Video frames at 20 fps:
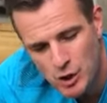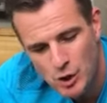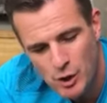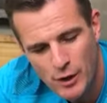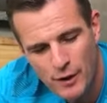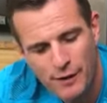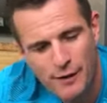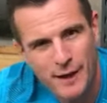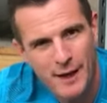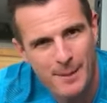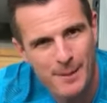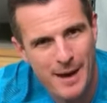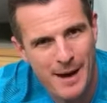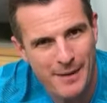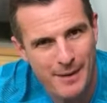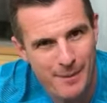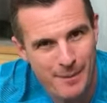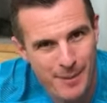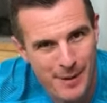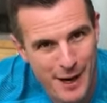You got to think
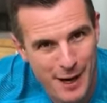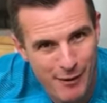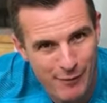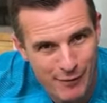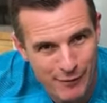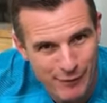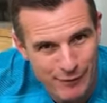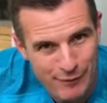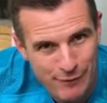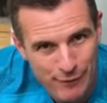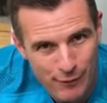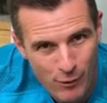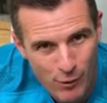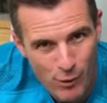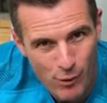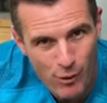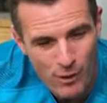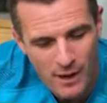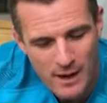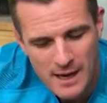about the pelvic
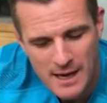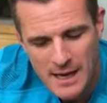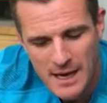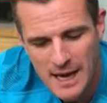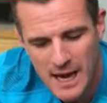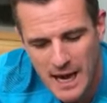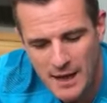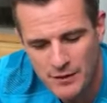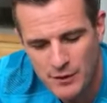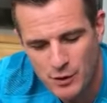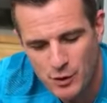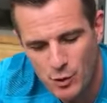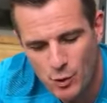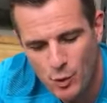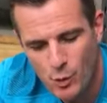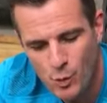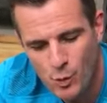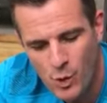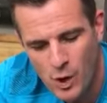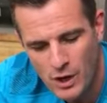floor, and then
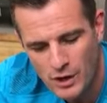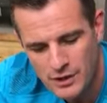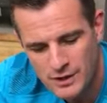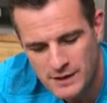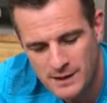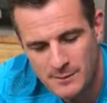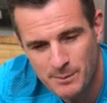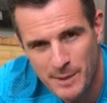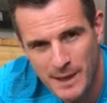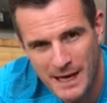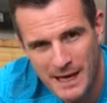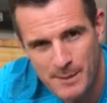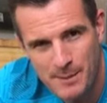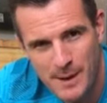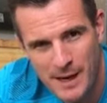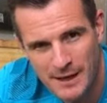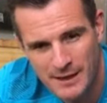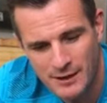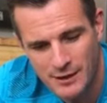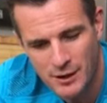you'll watch the belly
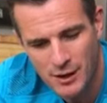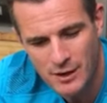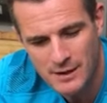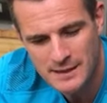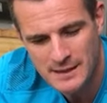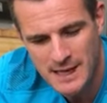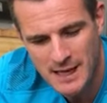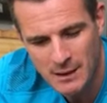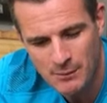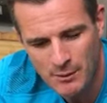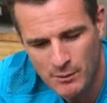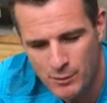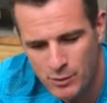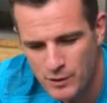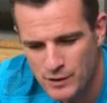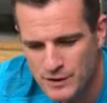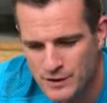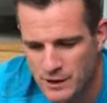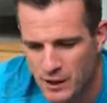button go down a little more.